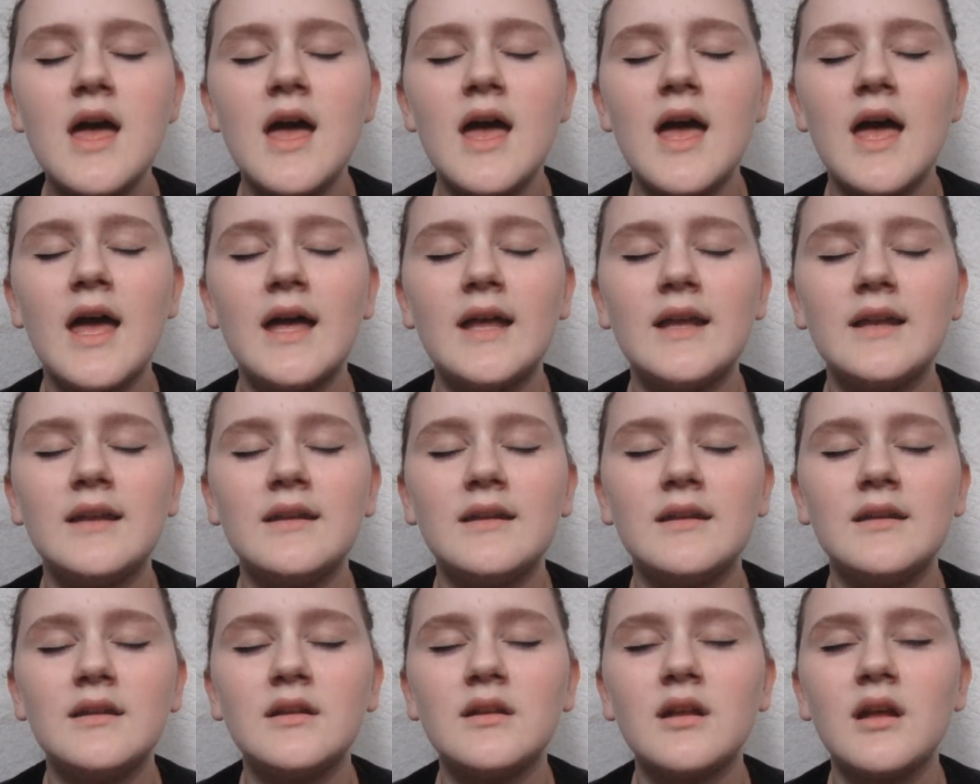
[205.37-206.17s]

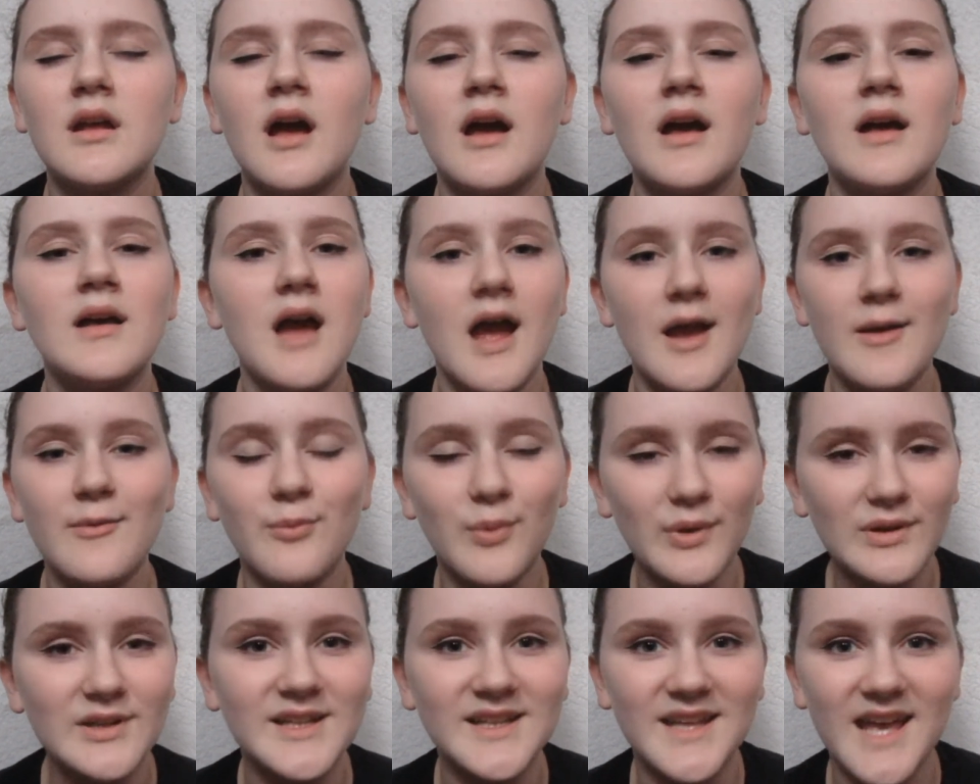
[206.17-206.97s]
and I
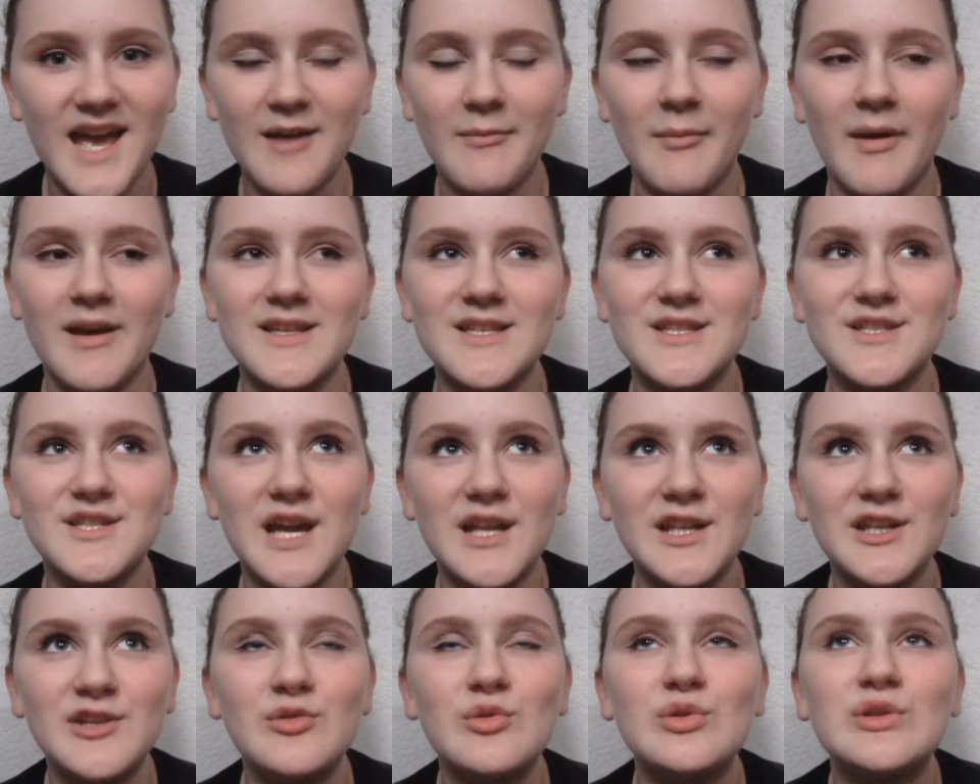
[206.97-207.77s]
really am. I
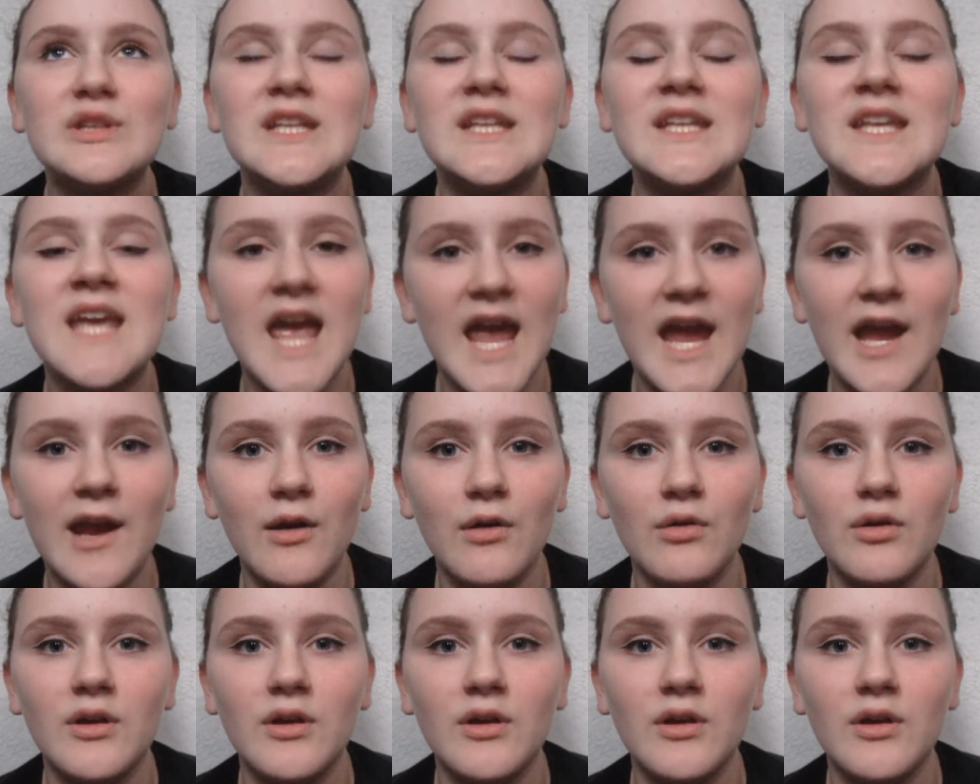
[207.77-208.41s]
genuinely care.